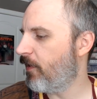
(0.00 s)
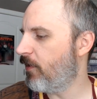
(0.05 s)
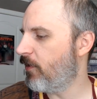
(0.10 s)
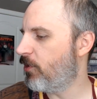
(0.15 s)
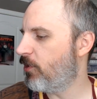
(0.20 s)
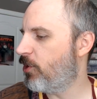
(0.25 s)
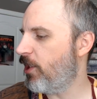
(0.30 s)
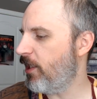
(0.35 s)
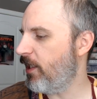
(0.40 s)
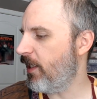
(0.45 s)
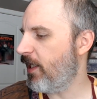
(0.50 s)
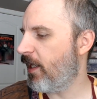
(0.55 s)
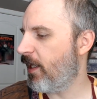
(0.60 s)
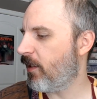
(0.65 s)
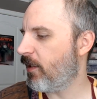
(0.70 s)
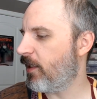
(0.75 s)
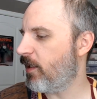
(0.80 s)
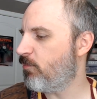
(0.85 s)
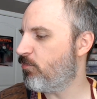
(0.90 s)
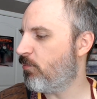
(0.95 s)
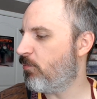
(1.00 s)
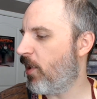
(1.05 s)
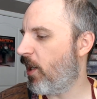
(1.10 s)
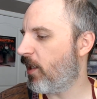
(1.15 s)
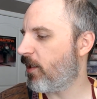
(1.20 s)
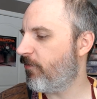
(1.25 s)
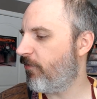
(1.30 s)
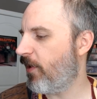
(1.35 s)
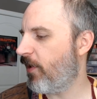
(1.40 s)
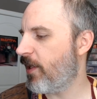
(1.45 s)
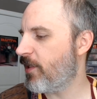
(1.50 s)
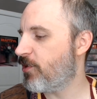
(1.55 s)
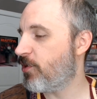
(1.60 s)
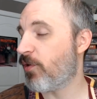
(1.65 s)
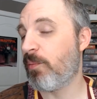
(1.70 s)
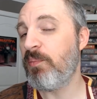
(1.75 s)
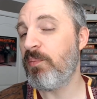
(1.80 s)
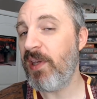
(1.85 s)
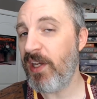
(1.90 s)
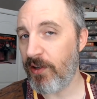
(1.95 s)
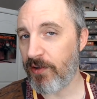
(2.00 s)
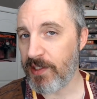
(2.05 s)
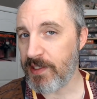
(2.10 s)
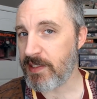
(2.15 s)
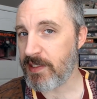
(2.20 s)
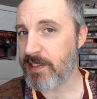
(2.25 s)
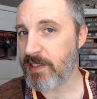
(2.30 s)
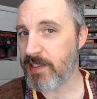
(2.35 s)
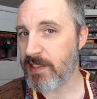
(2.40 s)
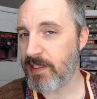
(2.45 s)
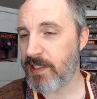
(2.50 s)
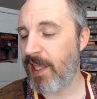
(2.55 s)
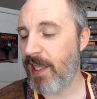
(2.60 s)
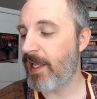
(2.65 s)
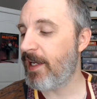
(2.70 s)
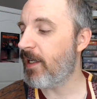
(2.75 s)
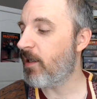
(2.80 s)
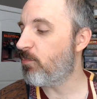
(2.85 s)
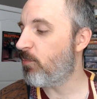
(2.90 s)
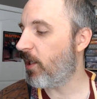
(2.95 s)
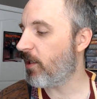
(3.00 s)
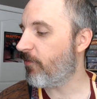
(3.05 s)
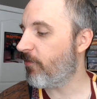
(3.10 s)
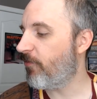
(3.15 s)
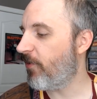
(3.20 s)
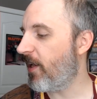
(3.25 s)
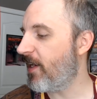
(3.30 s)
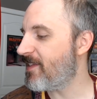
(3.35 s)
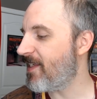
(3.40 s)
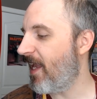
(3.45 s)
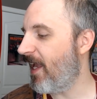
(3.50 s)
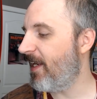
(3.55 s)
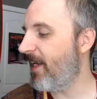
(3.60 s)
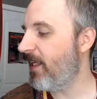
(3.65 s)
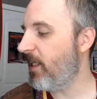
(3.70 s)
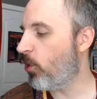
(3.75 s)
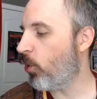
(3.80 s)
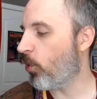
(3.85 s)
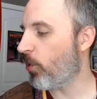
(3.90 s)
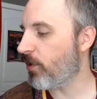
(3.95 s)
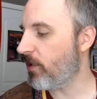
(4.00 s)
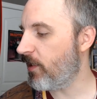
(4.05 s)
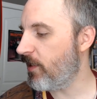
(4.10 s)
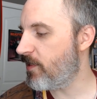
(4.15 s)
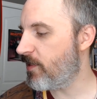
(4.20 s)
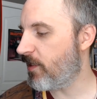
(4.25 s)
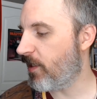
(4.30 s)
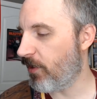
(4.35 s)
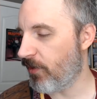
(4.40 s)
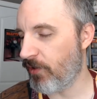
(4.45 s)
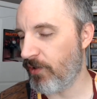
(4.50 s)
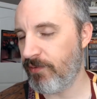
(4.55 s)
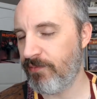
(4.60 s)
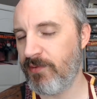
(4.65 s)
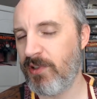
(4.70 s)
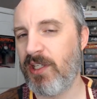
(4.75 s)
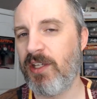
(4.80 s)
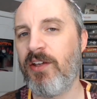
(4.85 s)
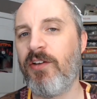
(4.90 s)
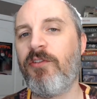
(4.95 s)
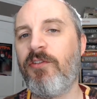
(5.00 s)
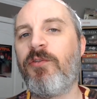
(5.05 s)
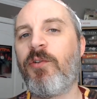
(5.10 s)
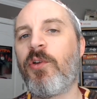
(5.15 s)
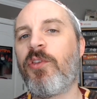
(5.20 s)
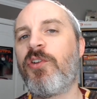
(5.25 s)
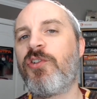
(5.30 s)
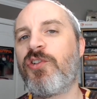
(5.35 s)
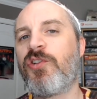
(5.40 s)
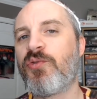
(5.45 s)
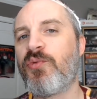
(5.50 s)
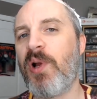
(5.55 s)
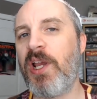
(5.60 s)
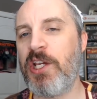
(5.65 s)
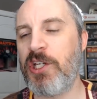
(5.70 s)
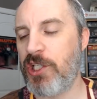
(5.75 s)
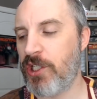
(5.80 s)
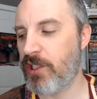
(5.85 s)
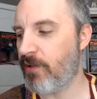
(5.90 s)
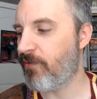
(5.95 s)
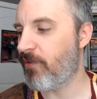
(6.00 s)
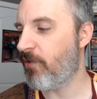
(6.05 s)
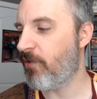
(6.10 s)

Geniality modifies your appearance, and it modifies any courtly skill for the duration of the